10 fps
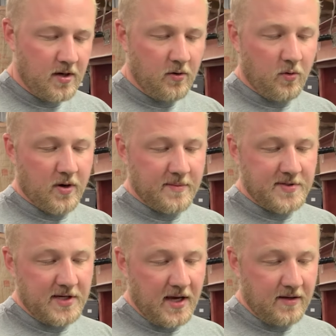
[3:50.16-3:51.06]
or
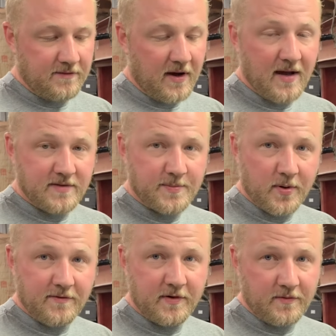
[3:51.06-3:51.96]
MT85 is
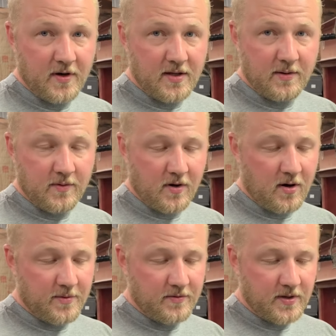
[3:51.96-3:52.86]
perfect for anything with
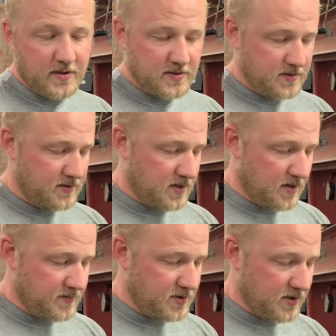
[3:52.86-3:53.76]
carbon rings.
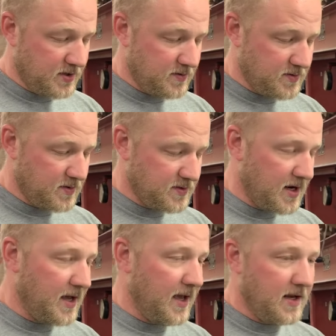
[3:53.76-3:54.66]
So you could use those in
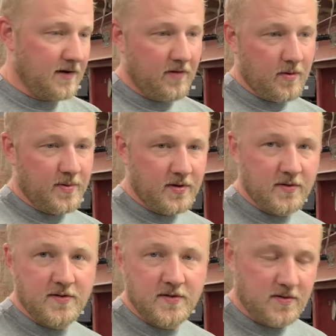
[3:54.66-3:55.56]
any of our
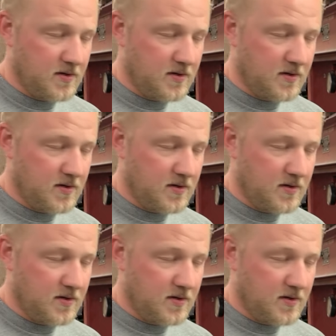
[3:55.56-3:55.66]
builds.